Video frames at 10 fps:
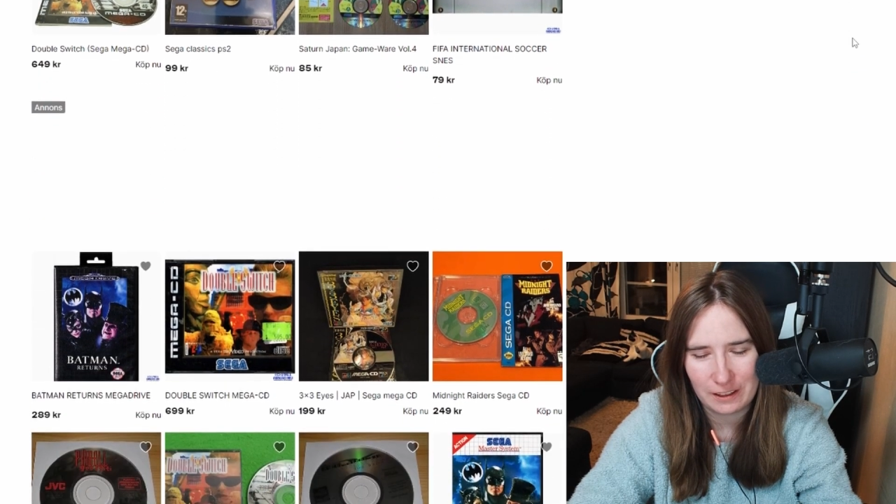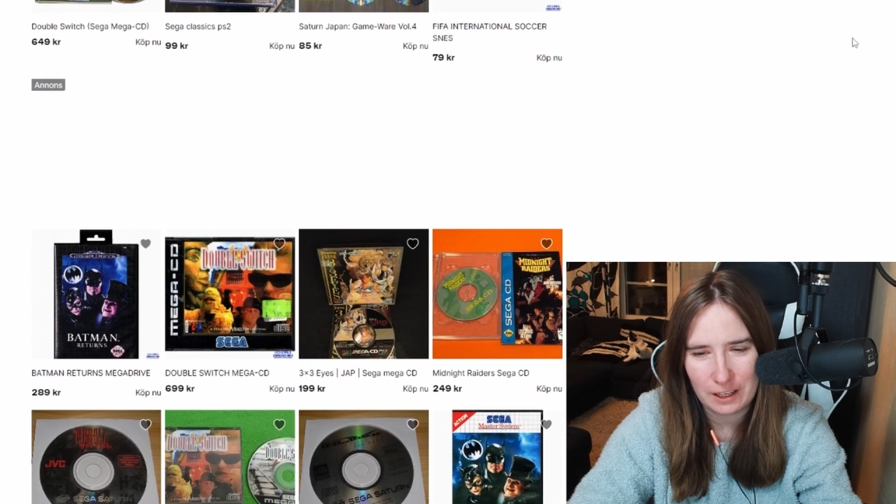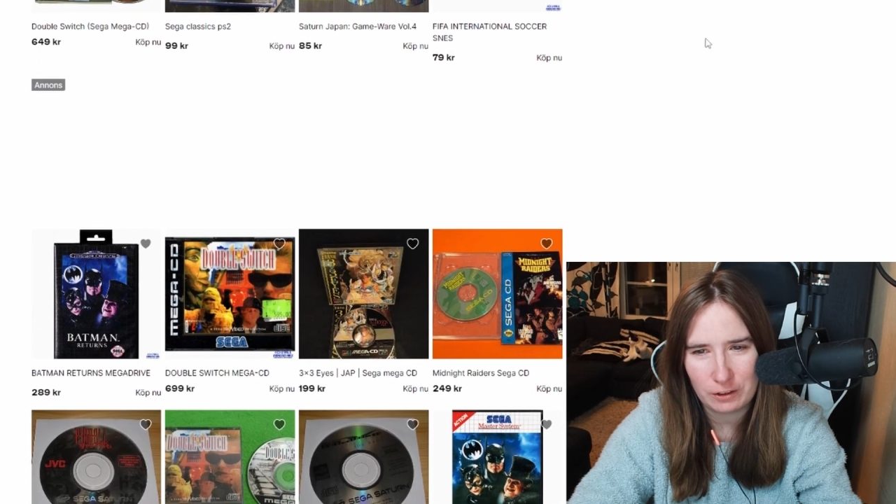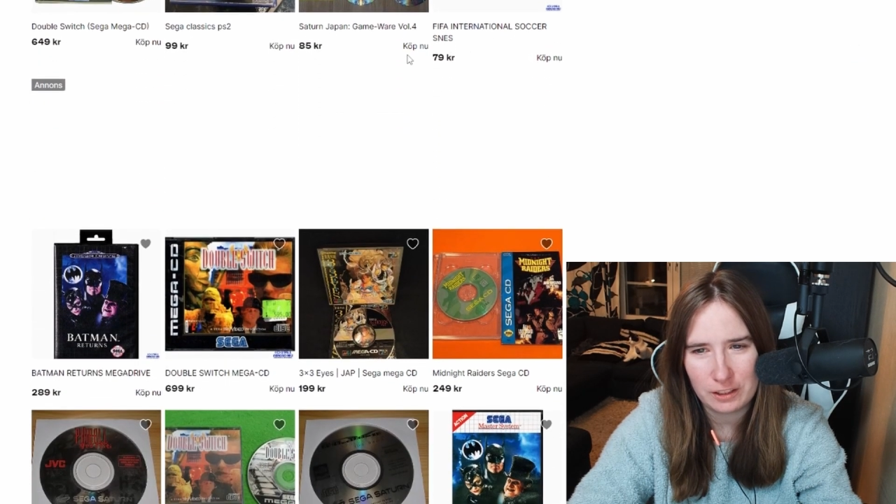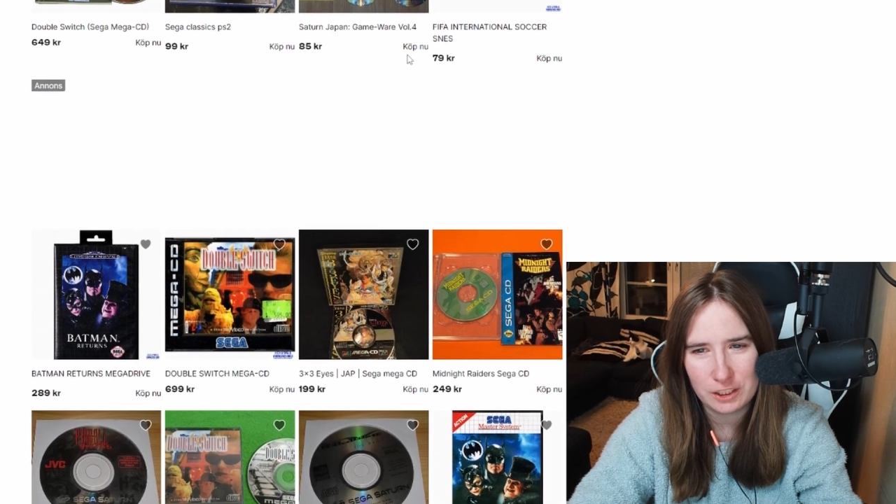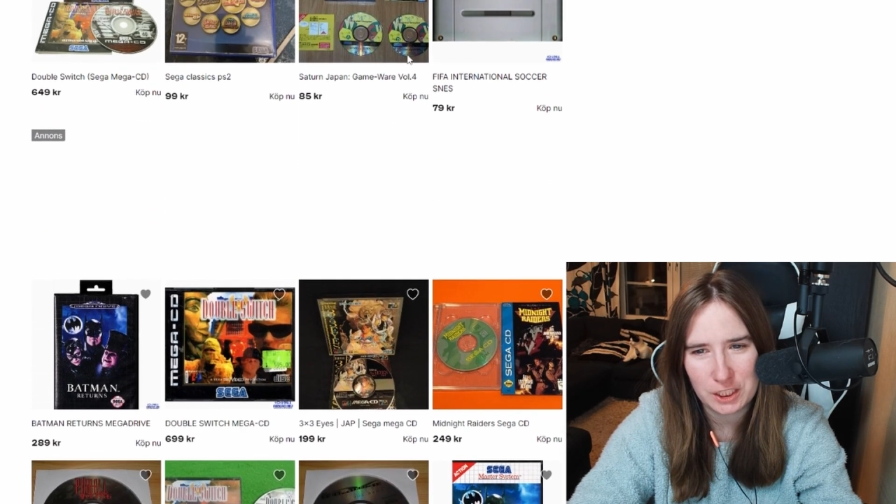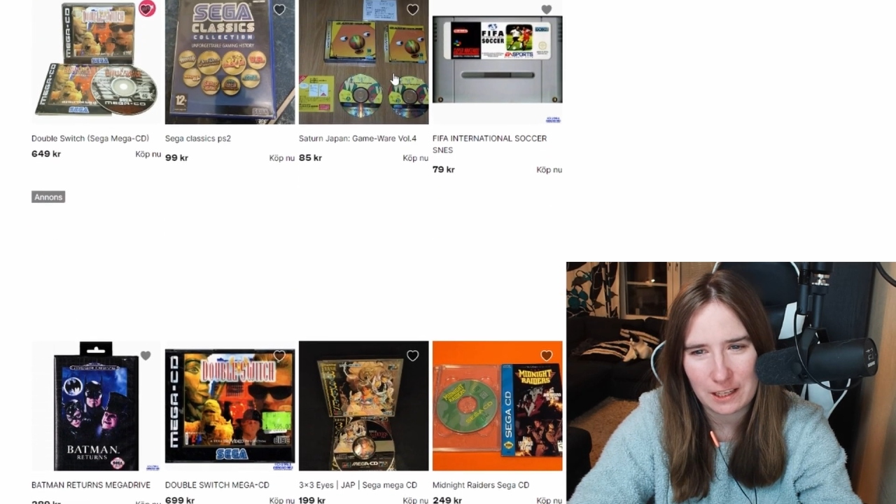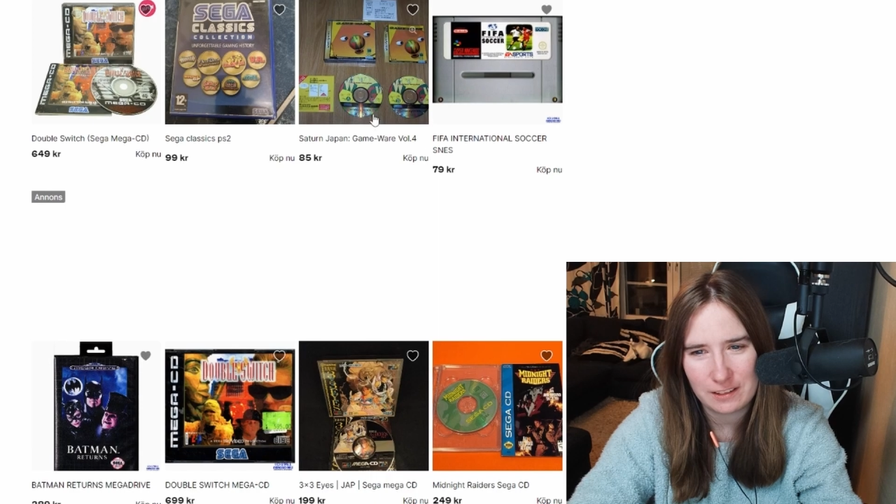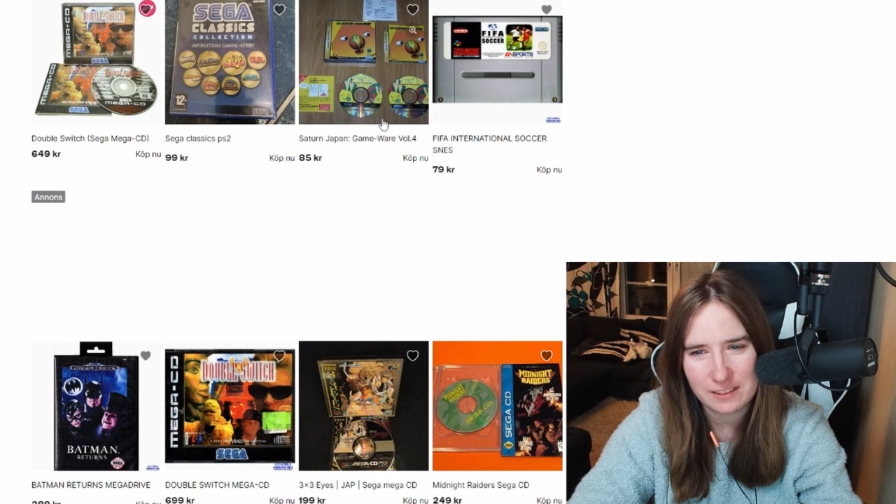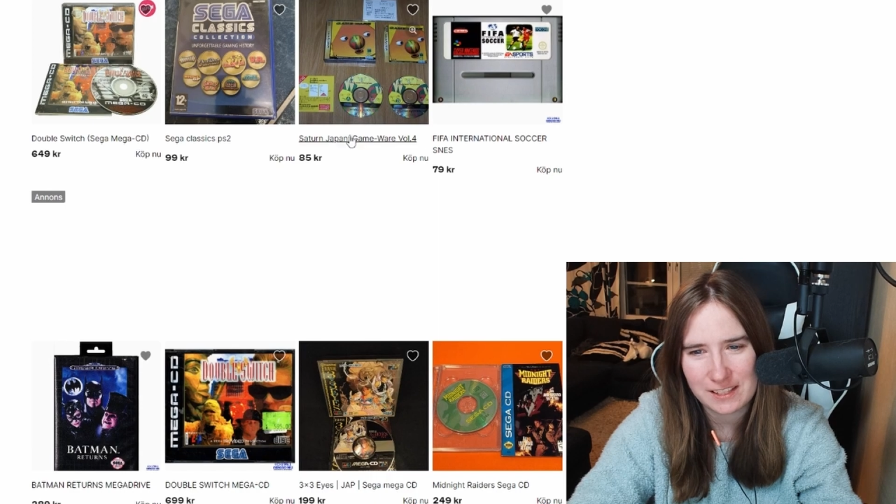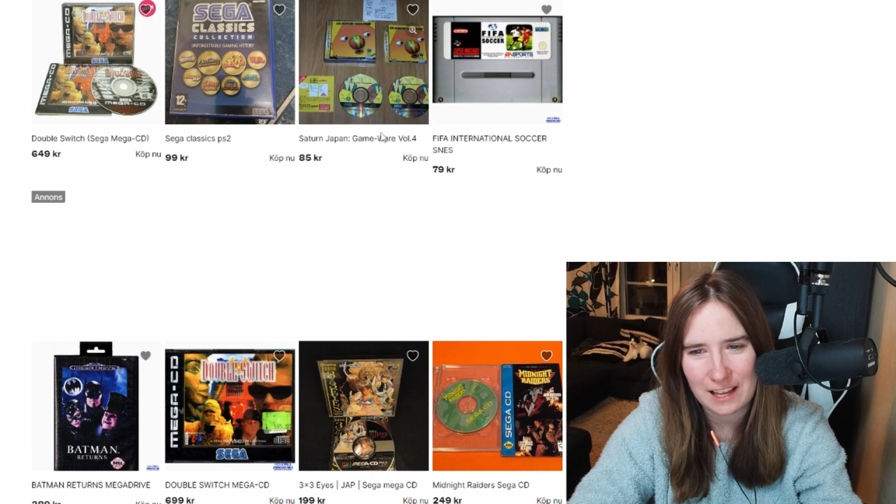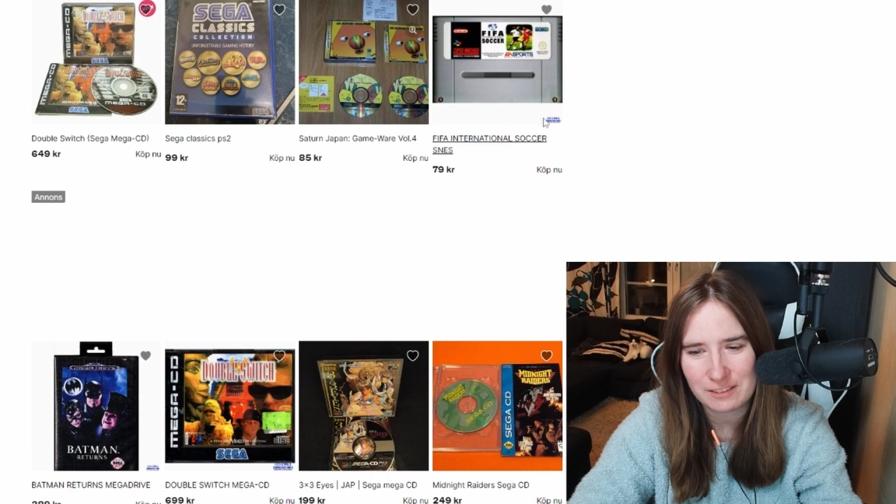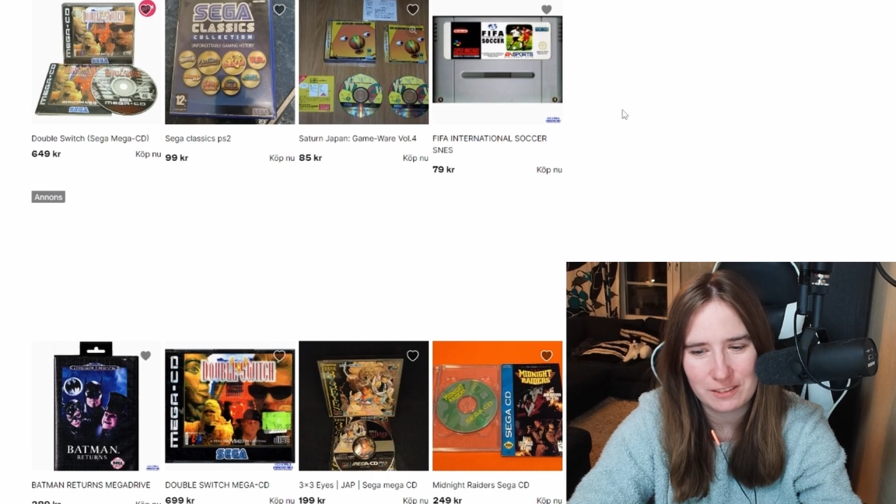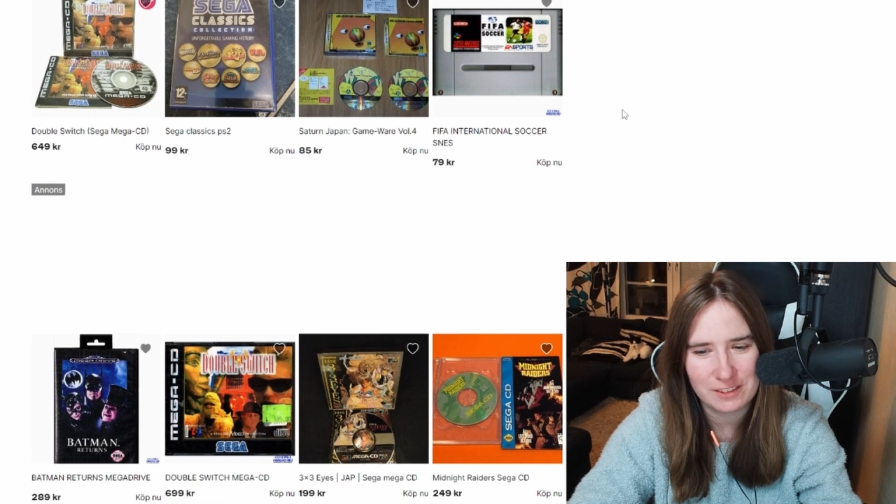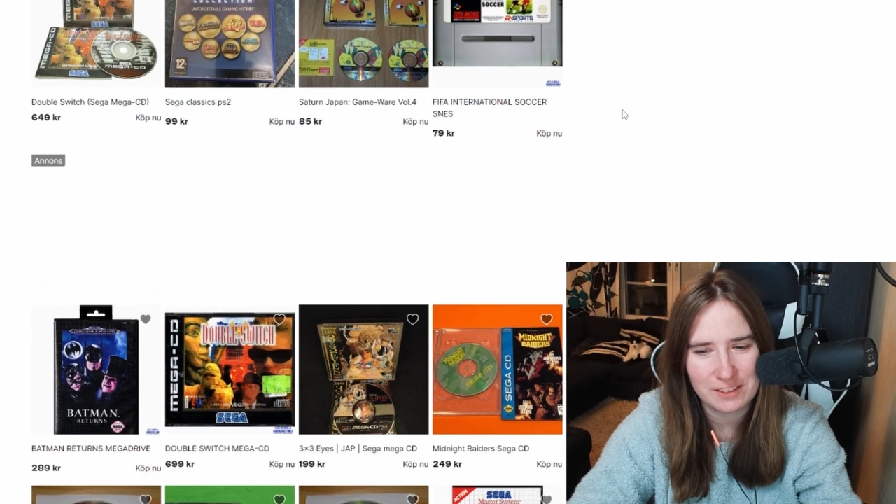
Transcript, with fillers: I don't, and, and Saturn is